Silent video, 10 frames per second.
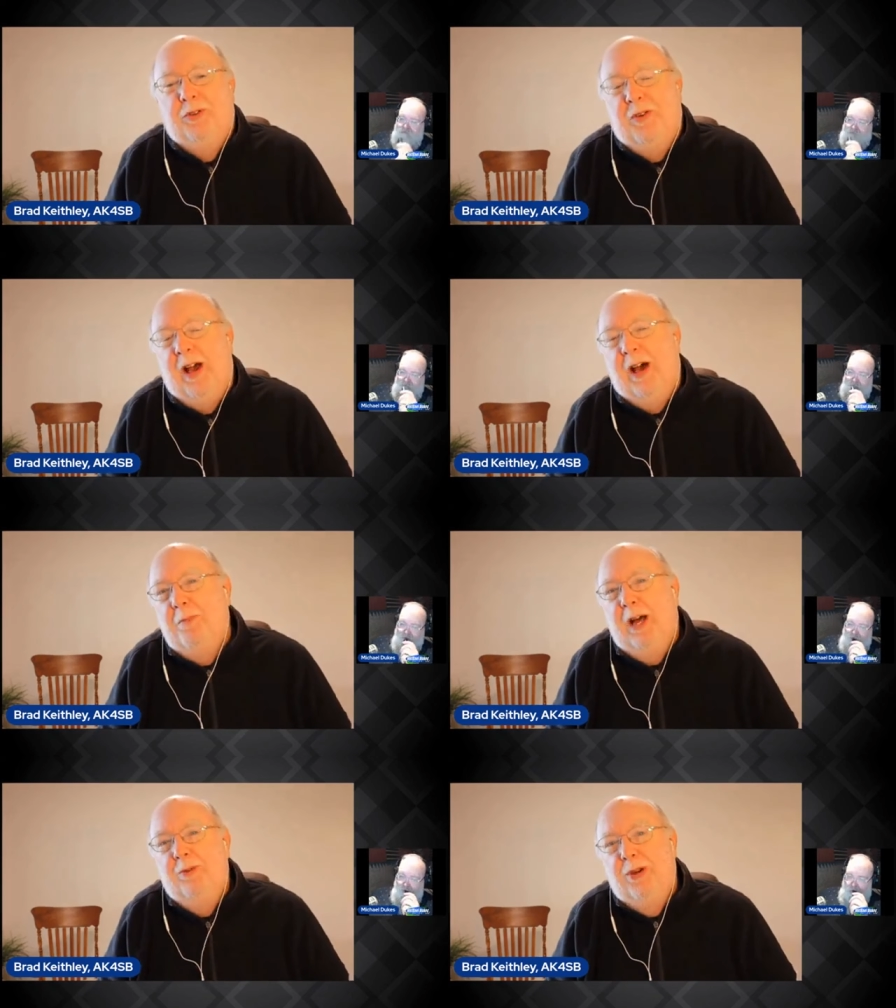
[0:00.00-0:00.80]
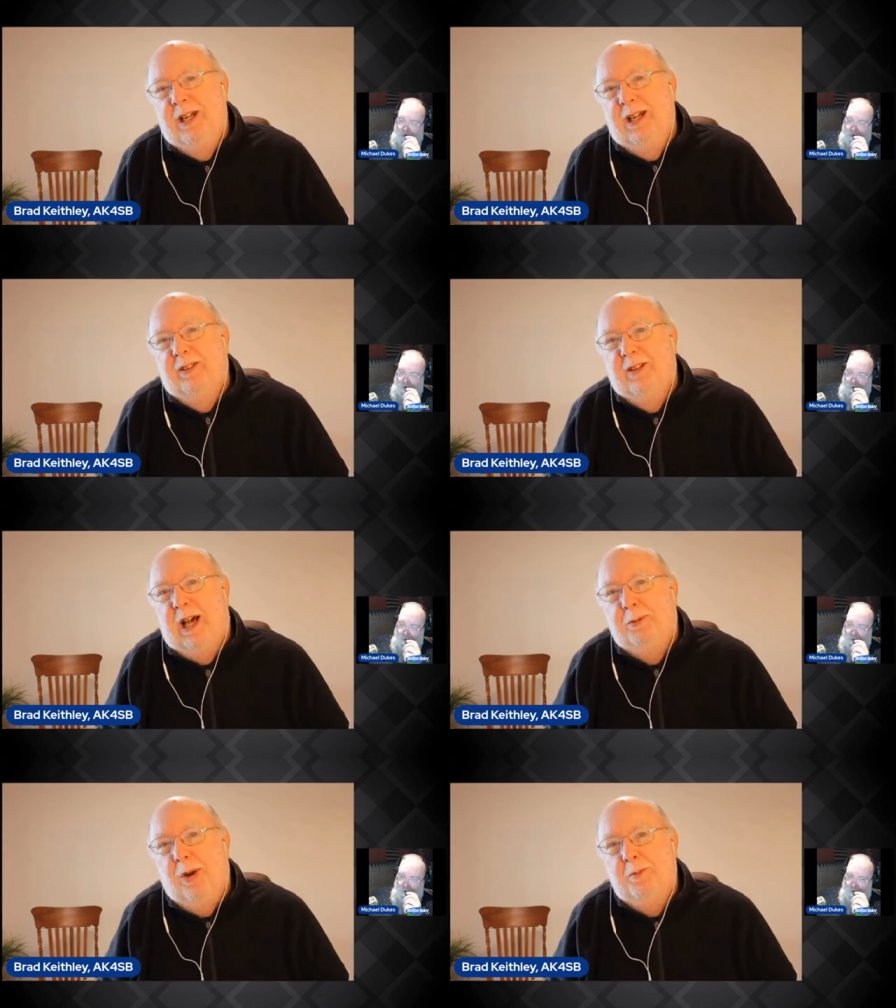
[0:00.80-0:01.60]
found money when you get to the
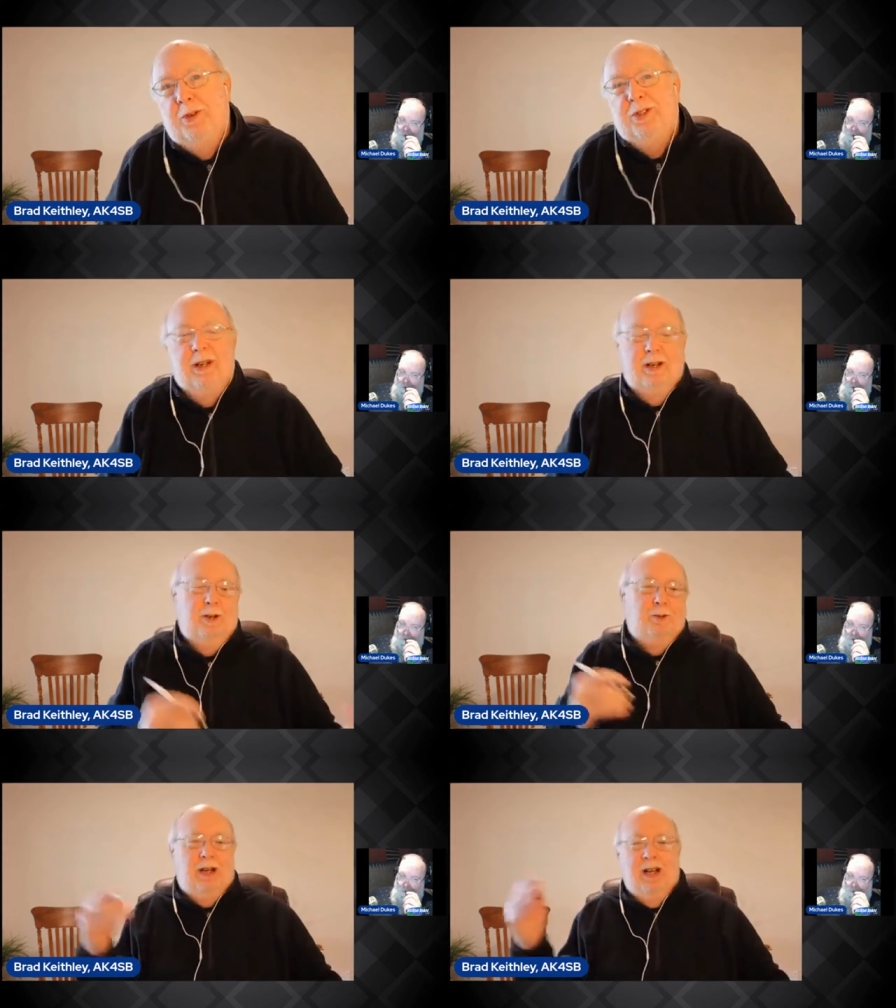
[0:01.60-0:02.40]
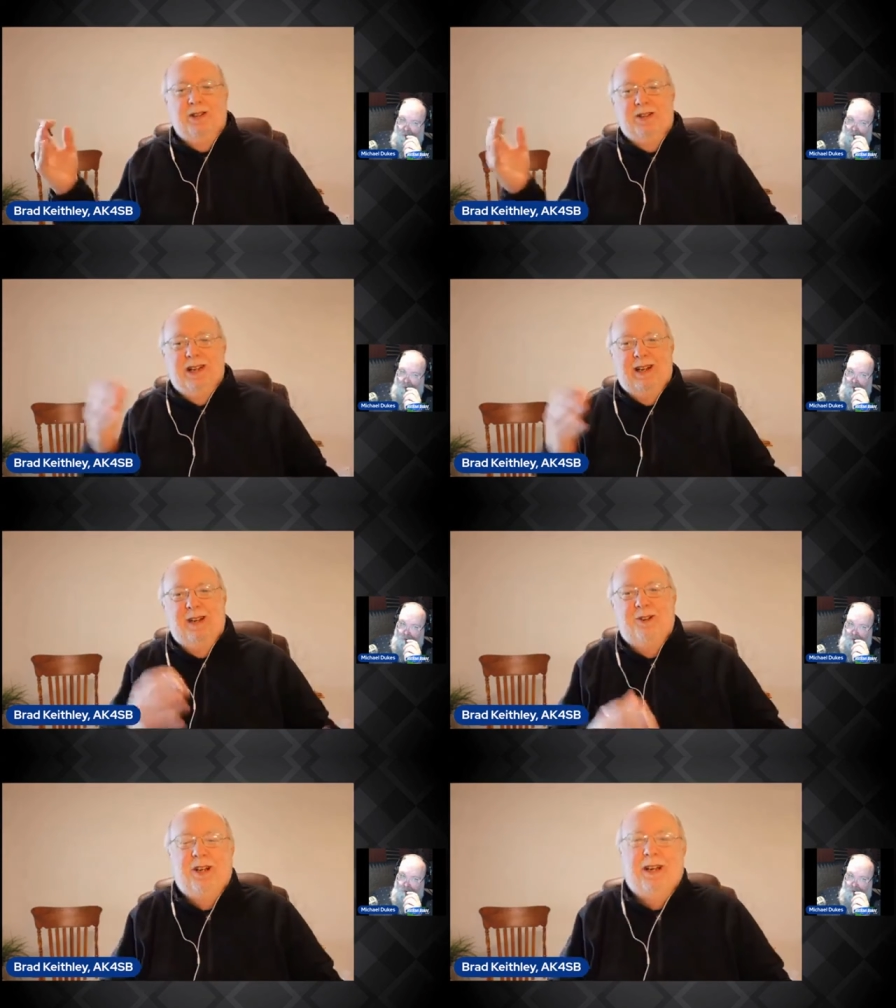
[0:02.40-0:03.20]
top twenty percent. Oh, well, I can stay
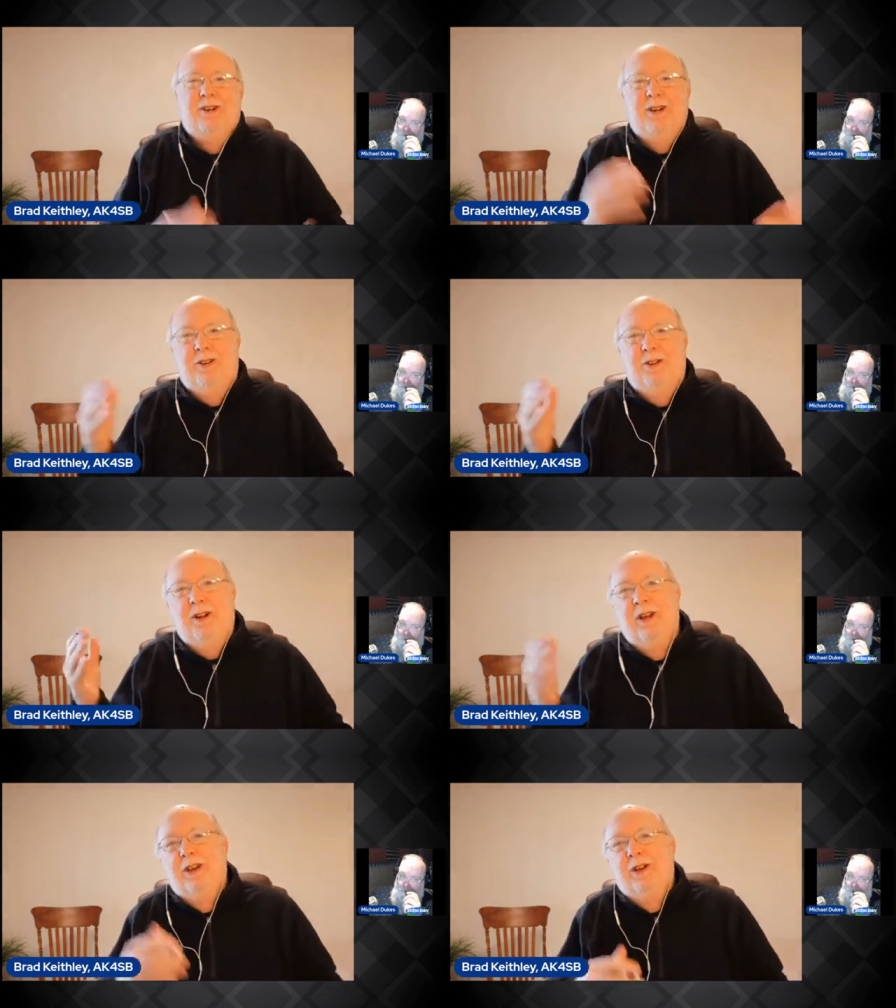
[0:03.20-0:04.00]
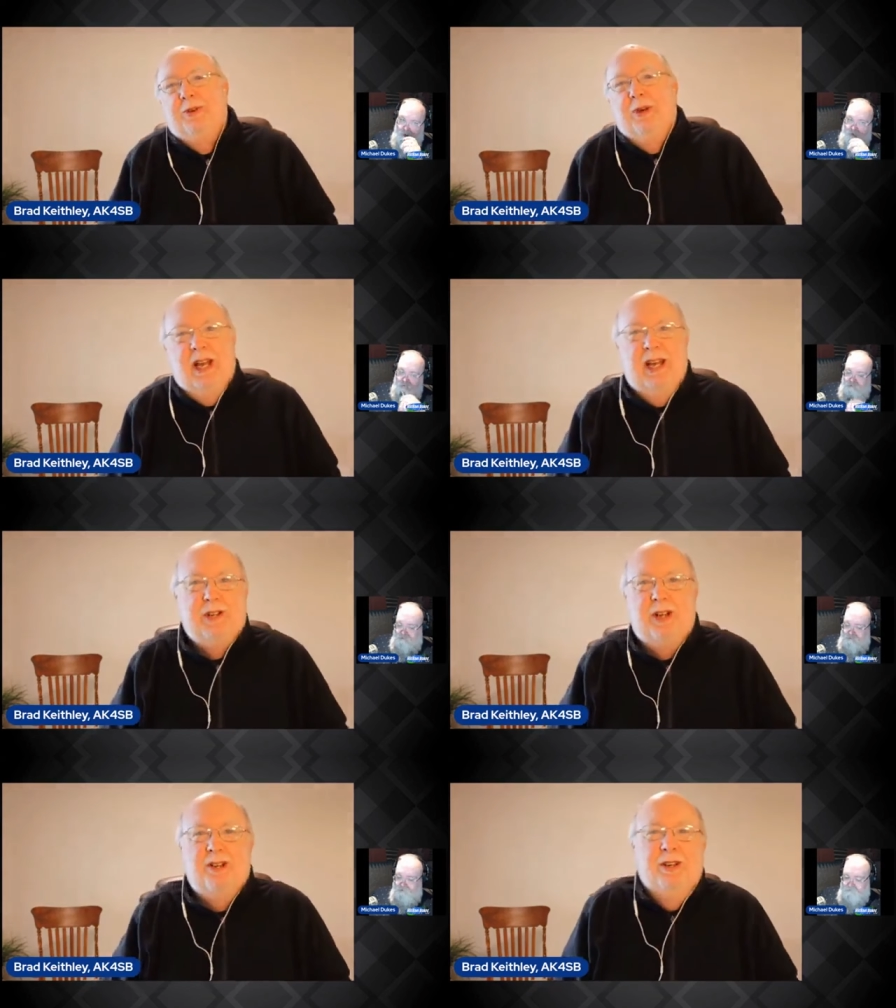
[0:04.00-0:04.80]
another day or another three
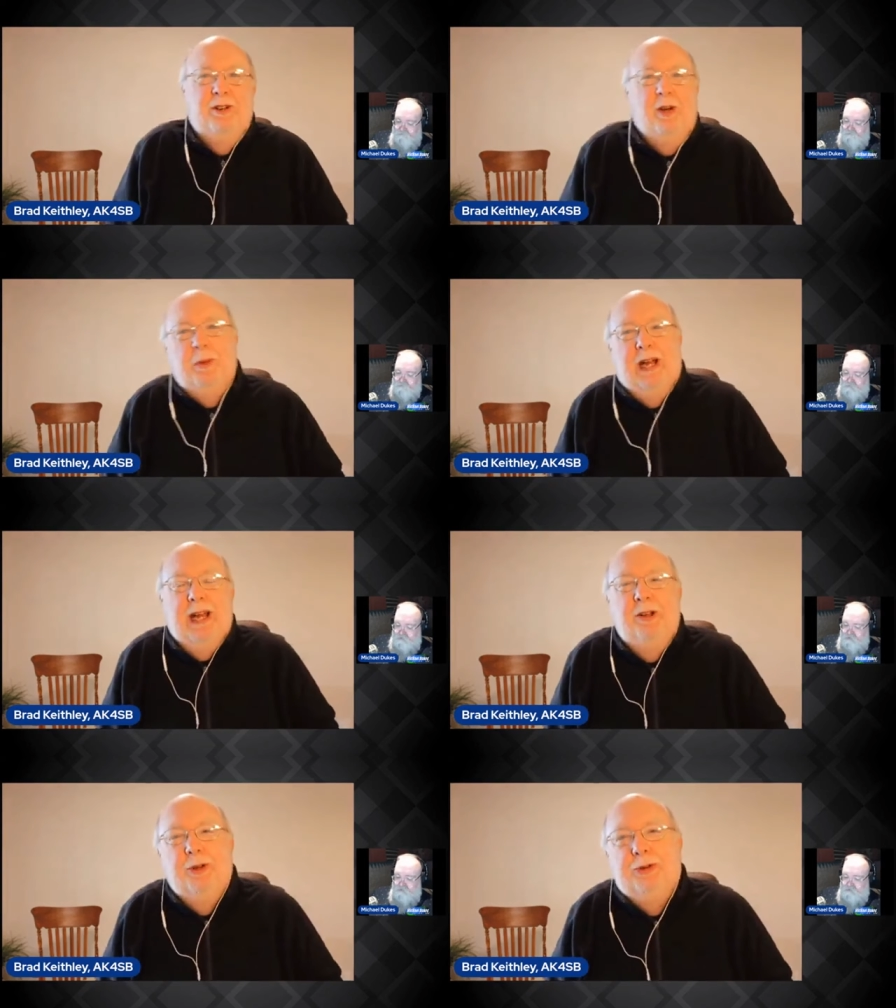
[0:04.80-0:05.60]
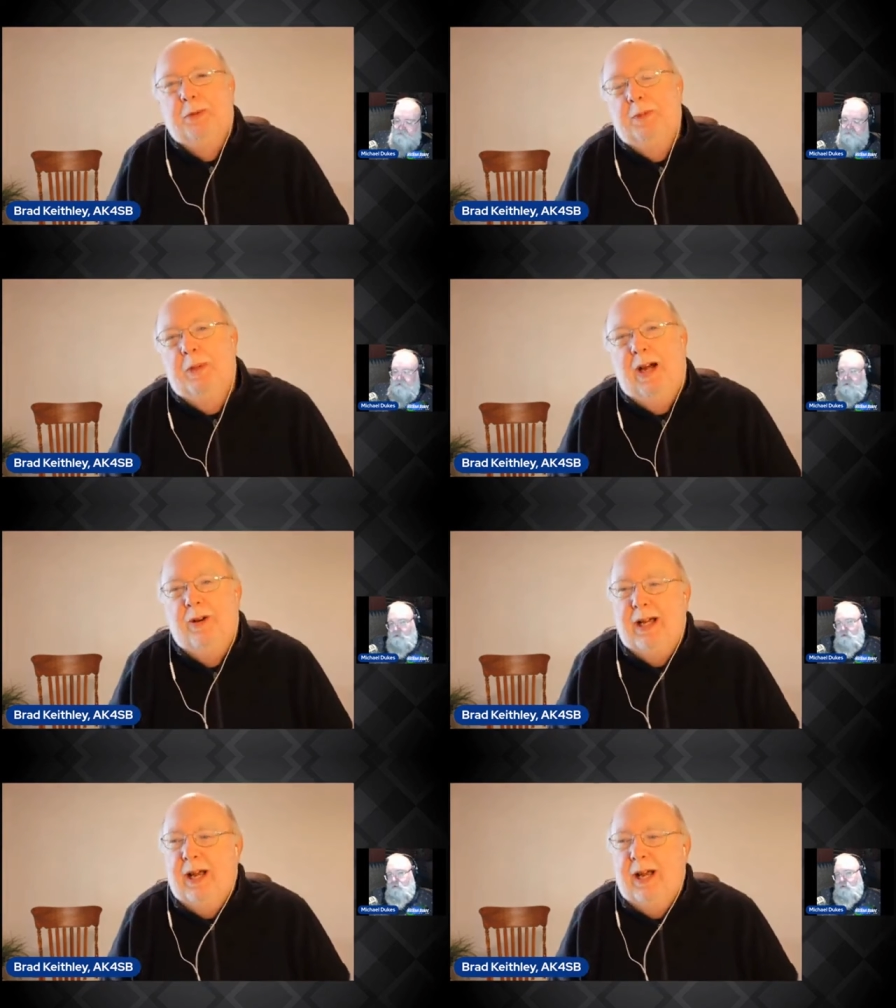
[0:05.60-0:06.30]
days on, during my annual trip to Maui.